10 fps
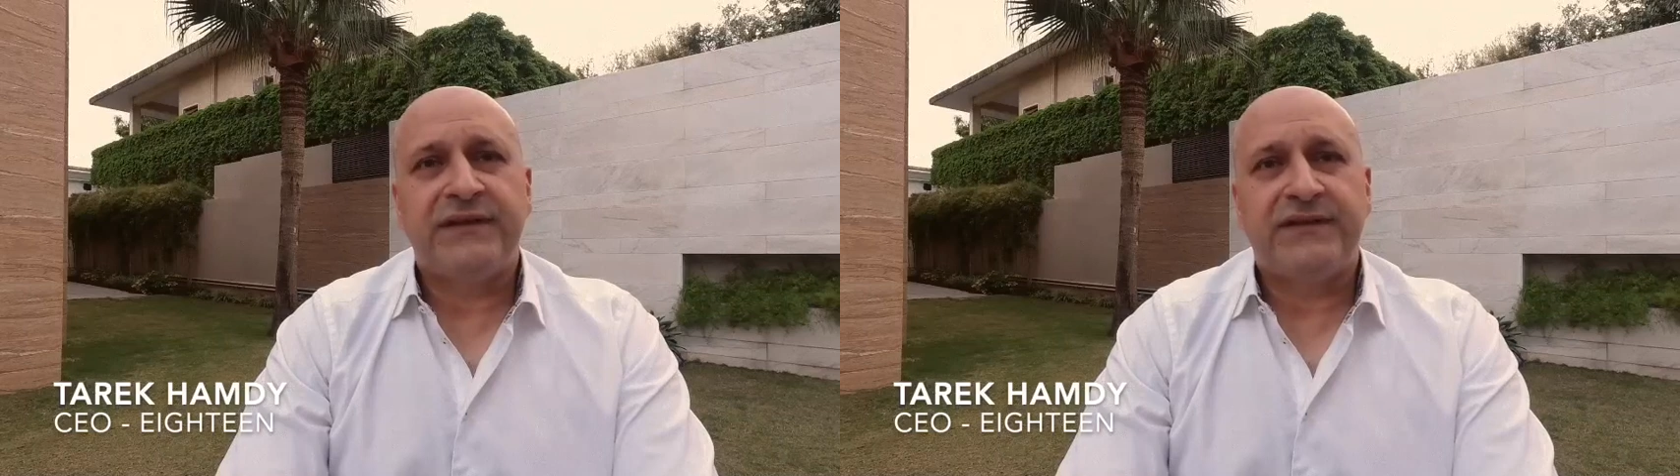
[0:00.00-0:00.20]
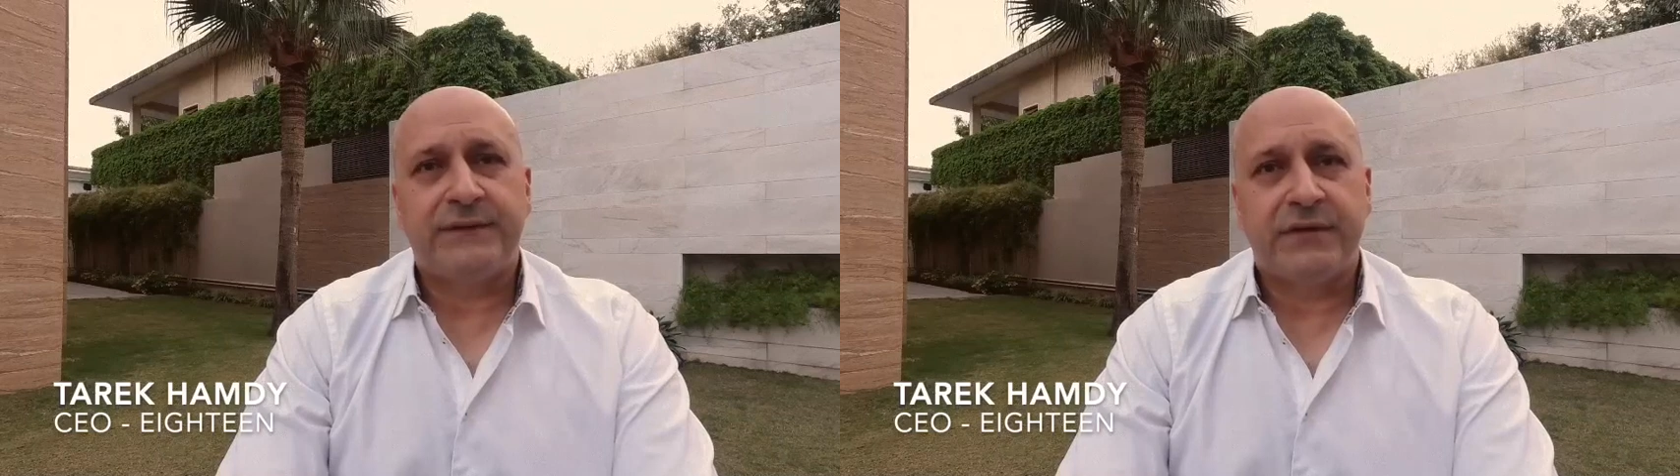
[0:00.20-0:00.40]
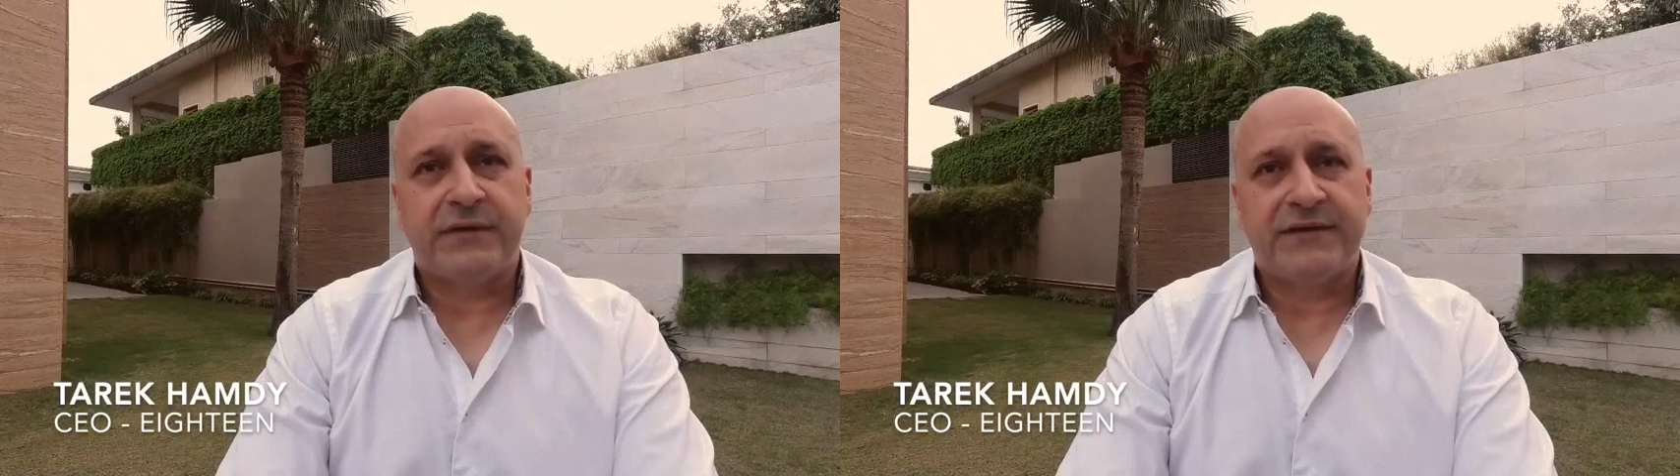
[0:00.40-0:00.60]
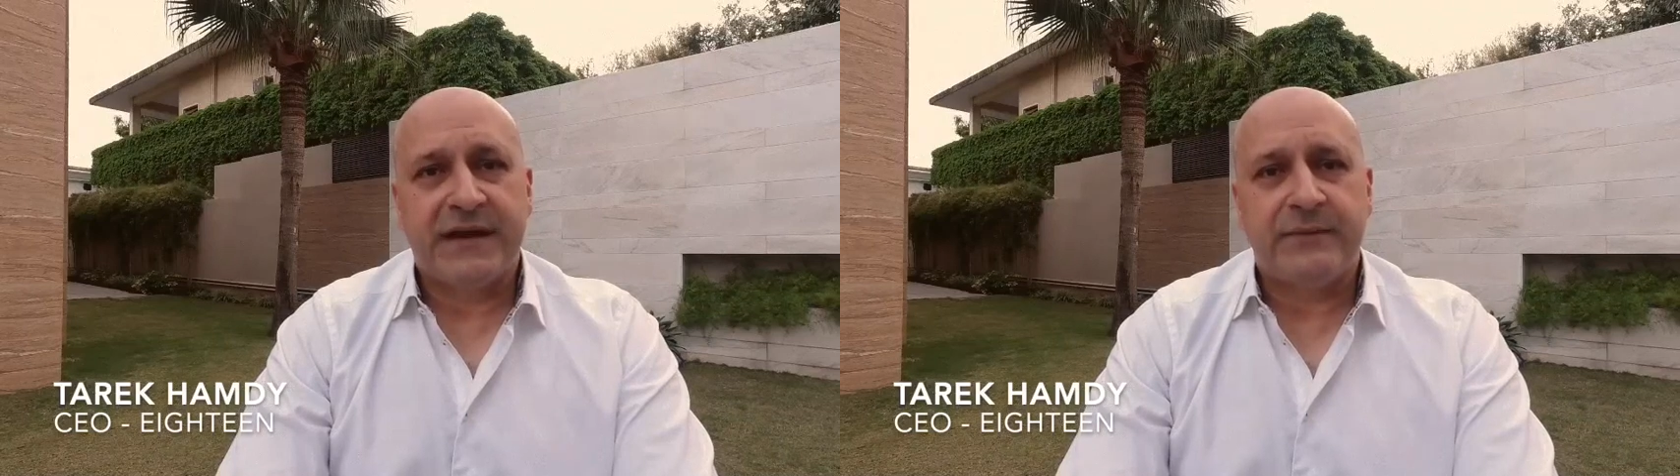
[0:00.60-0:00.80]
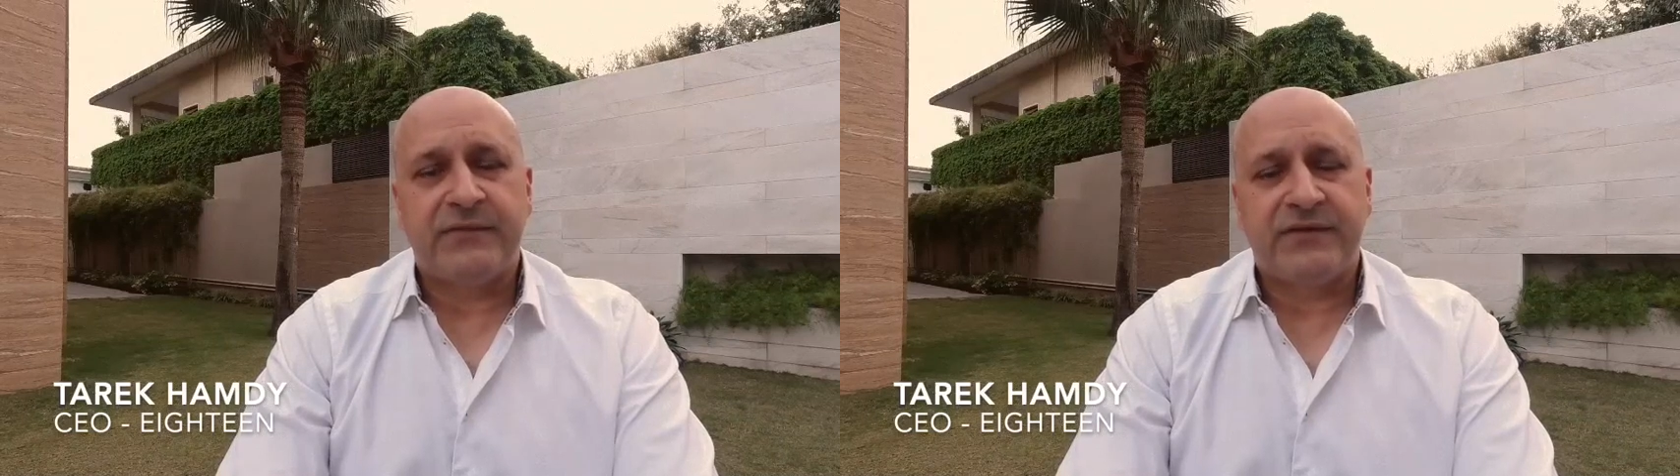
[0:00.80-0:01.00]
these difficult
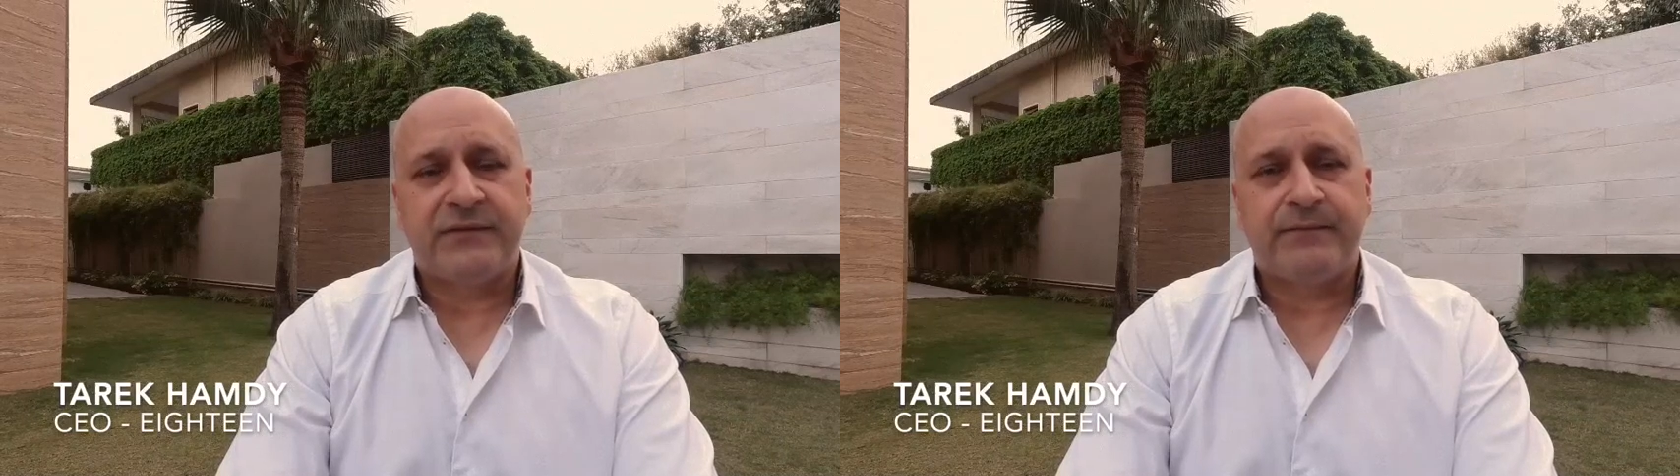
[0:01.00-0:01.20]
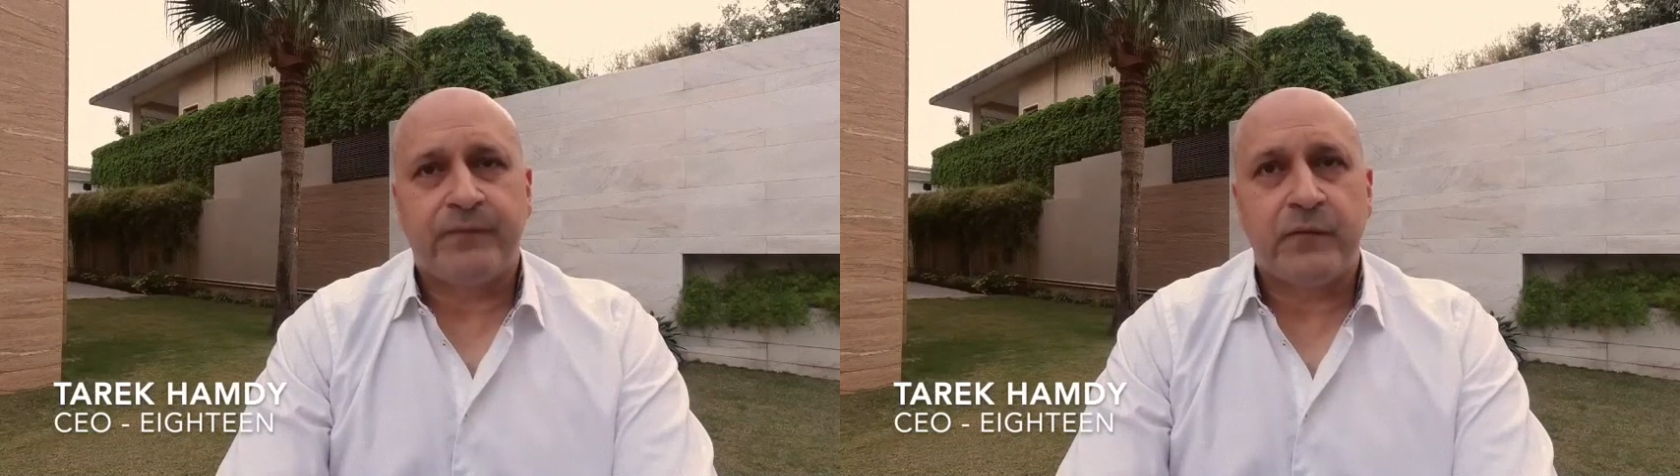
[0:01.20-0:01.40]
times.